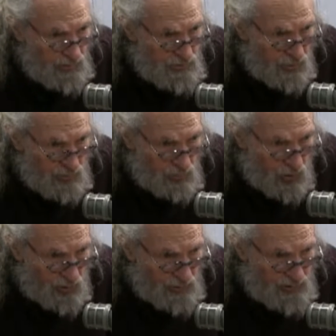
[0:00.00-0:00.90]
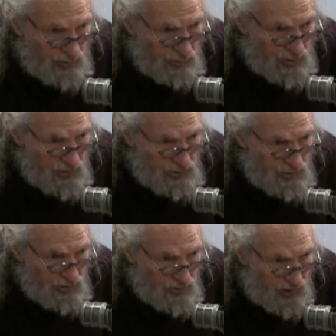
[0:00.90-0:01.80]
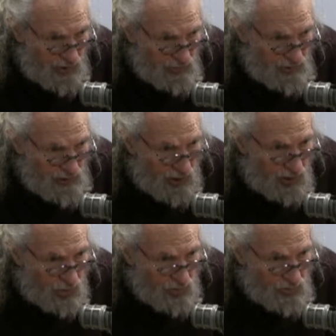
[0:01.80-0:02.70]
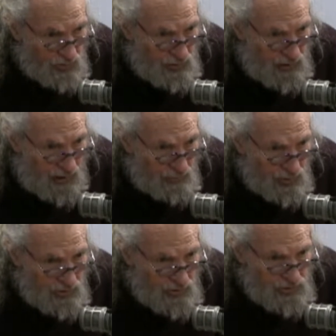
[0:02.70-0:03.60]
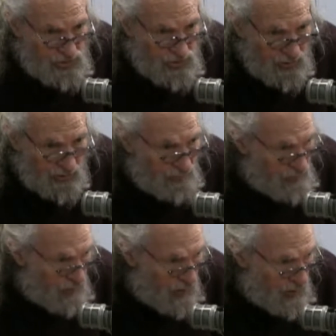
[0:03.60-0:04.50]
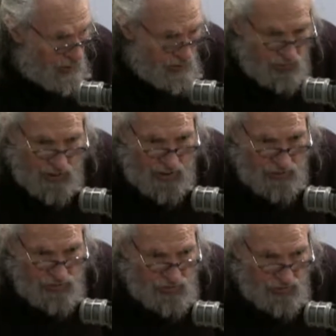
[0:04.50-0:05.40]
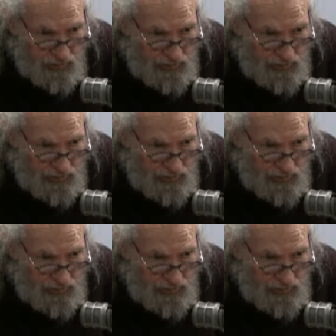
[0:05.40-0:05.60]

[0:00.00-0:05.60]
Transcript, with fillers: something more than 10 minutes, you can't really hold your camera still in your hand. So you